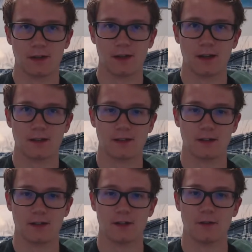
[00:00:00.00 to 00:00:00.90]
is I
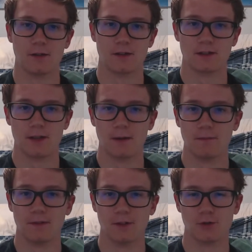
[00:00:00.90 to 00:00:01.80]
did notice some
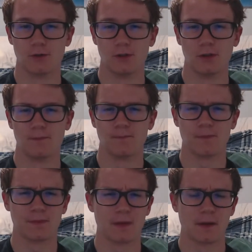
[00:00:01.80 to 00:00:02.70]
visual
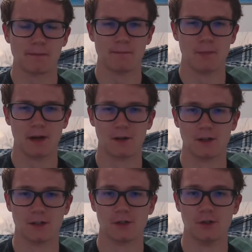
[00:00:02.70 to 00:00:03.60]
minor
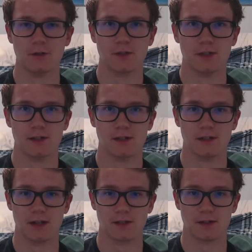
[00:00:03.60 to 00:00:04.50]
issues in
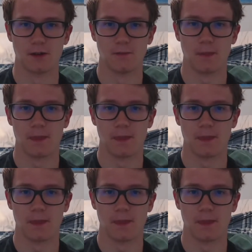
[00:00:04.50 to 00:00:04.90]
CSGO.